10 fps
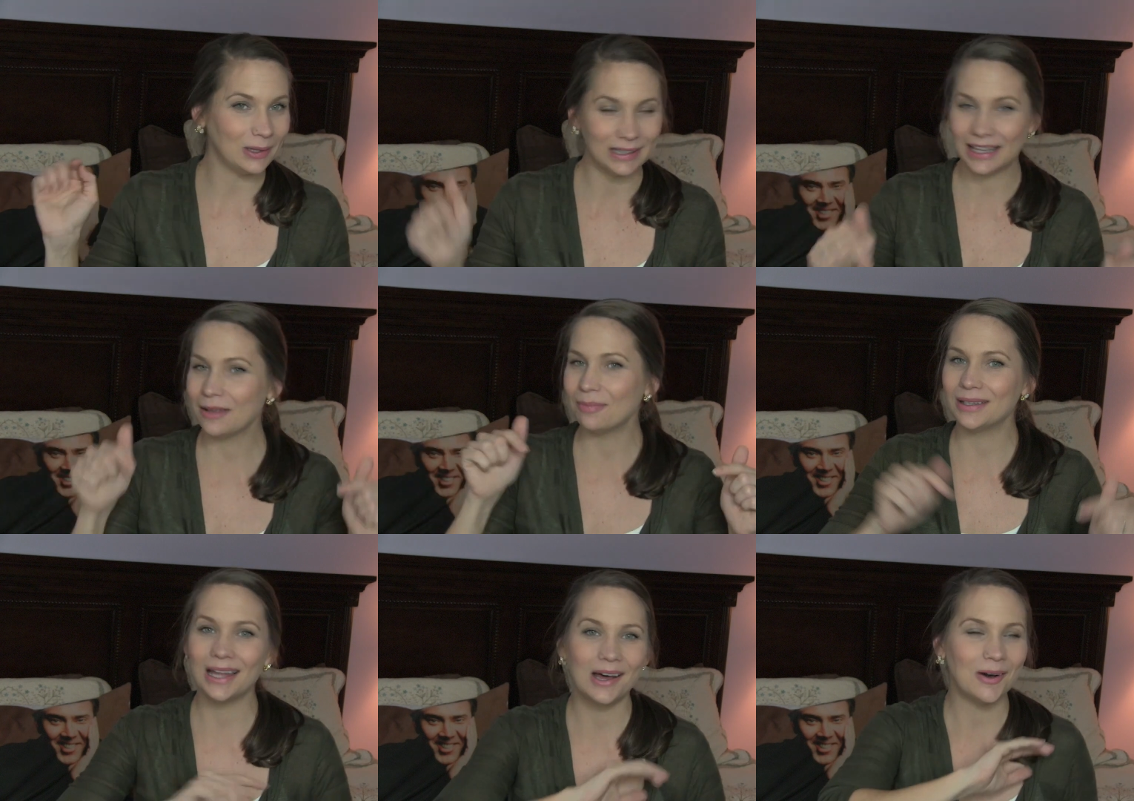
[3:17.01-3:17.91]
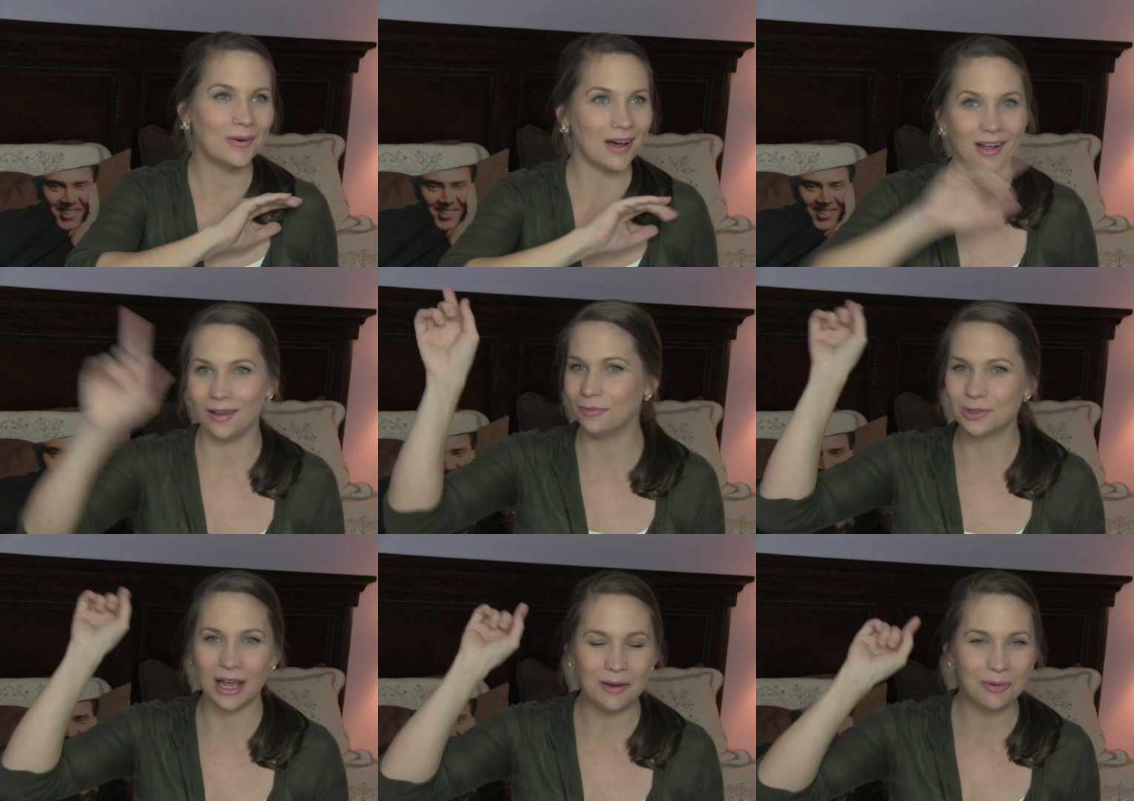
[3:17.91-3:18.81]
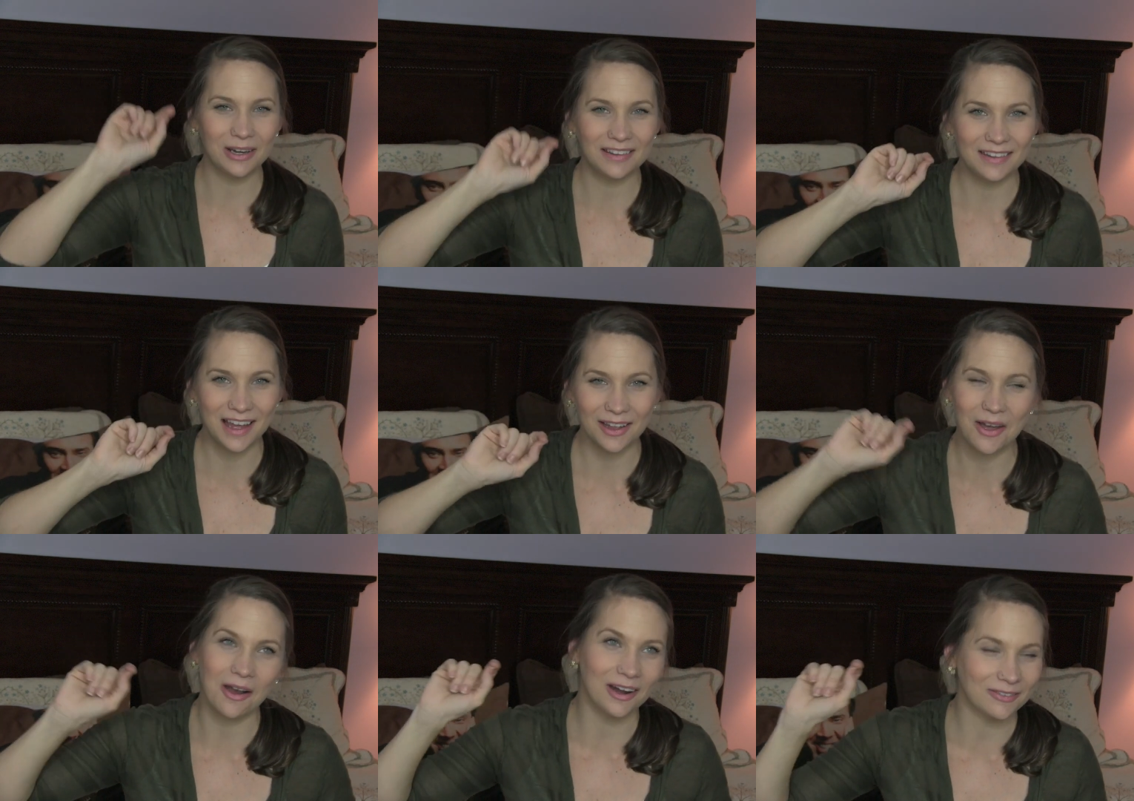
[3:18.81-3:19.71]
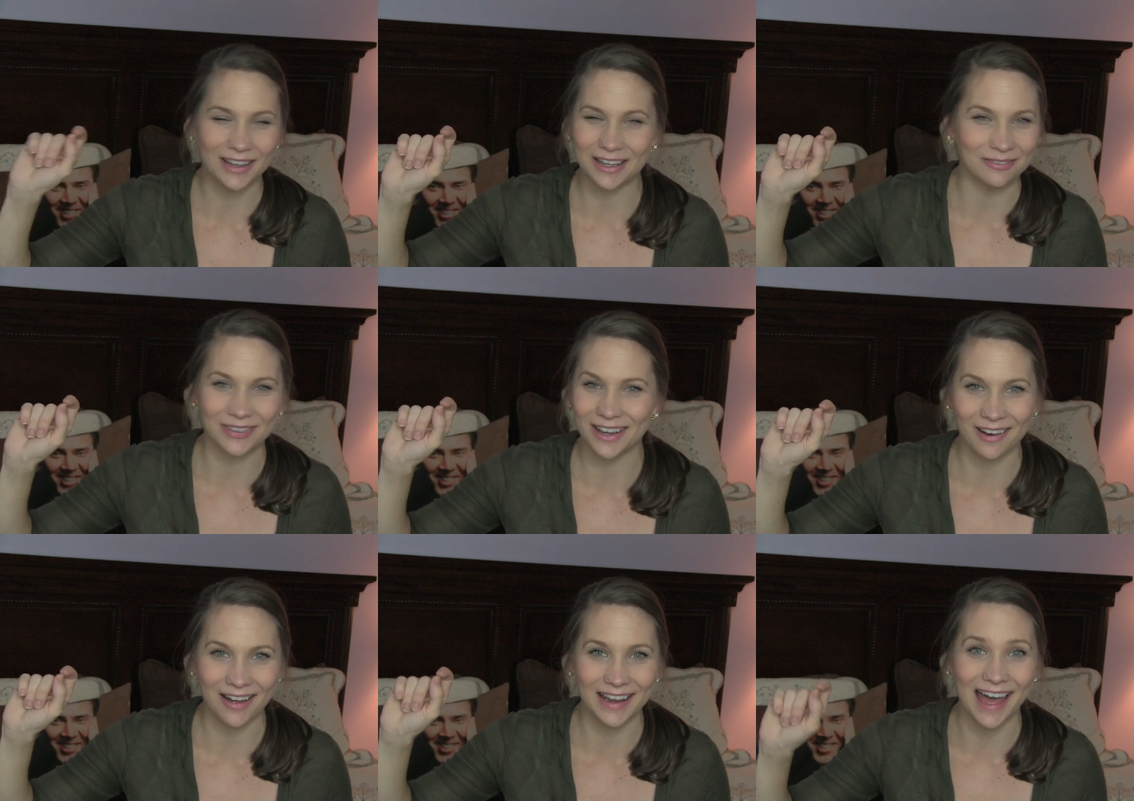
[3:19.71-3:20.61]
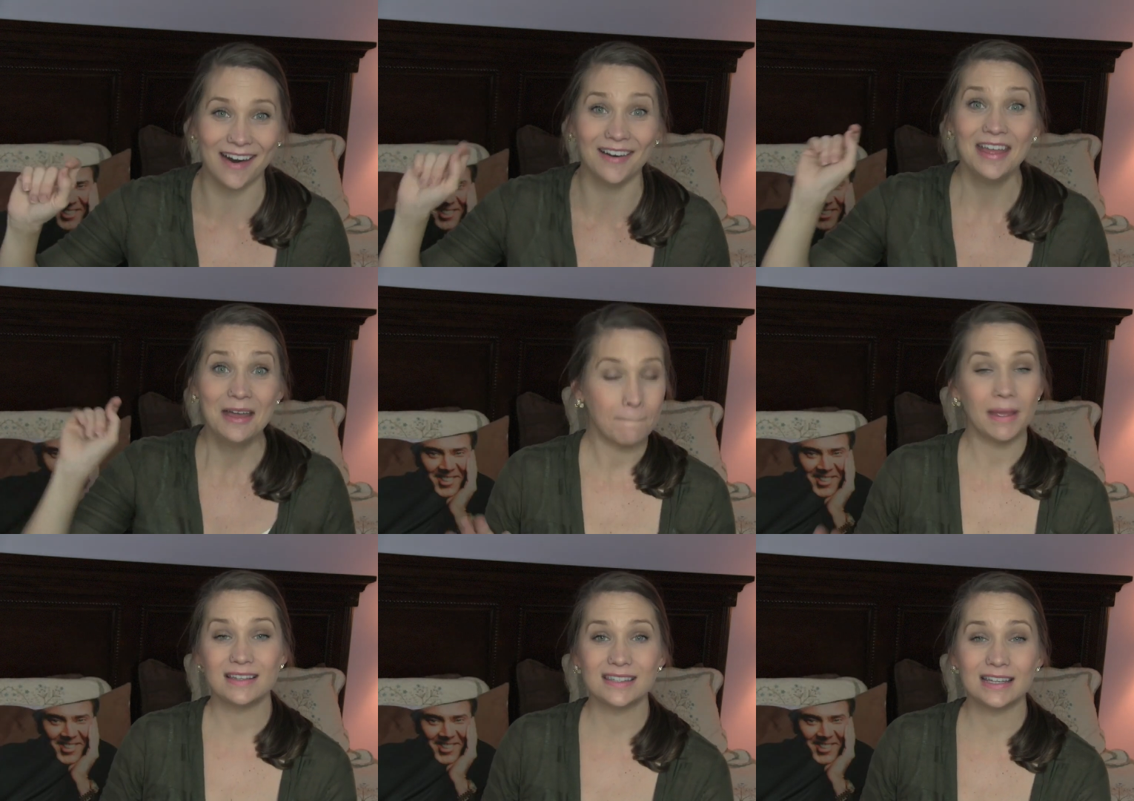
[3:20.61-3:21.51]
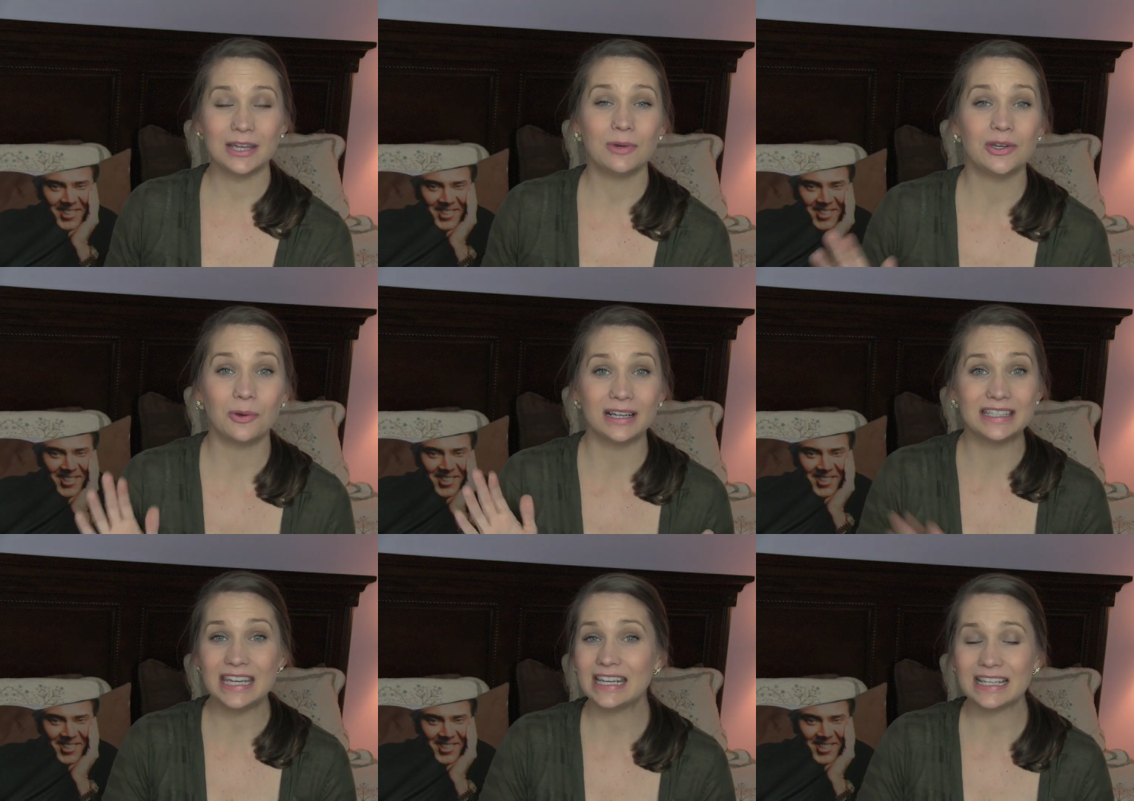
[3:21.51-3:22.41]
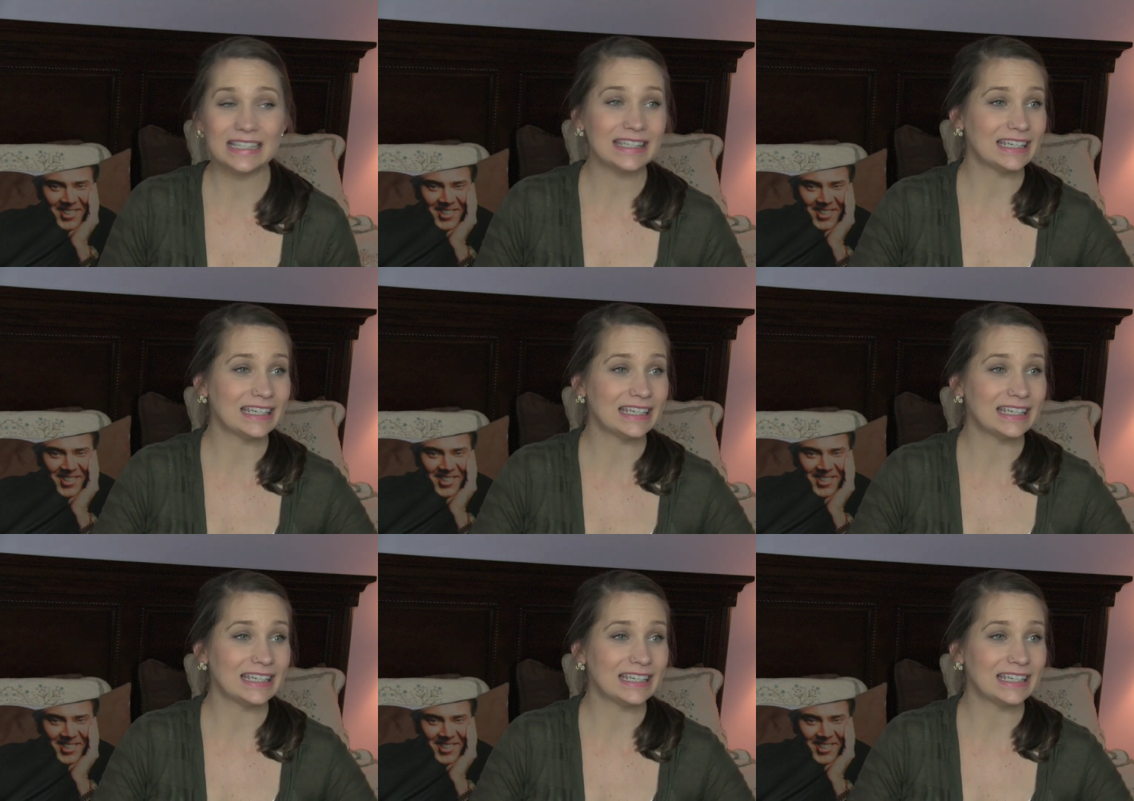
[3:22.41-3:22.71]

Speaker 1: I'll link it below. I'll try to put it in the iCard if I can figure out how. Basically what NORA tea does